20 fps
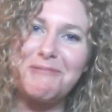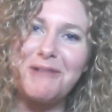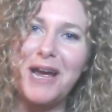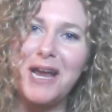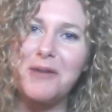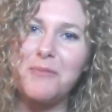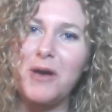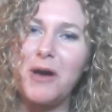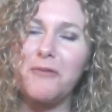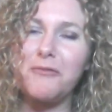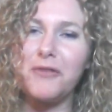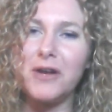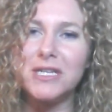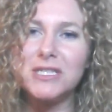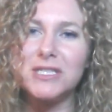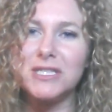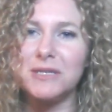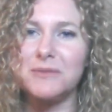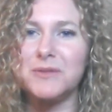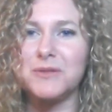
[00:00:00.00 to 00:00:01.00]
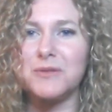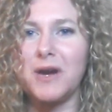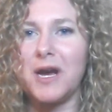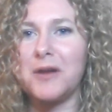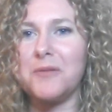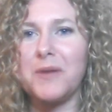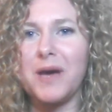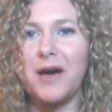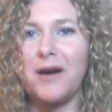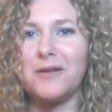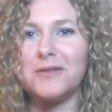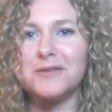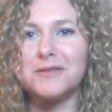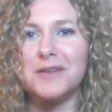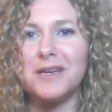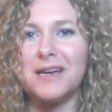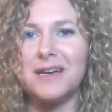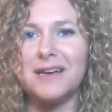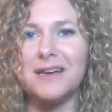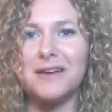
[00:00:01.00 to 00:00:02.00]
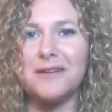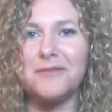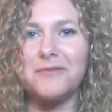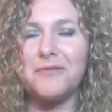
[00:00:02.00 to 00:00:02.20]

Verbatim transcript: write about friendships, write about uh,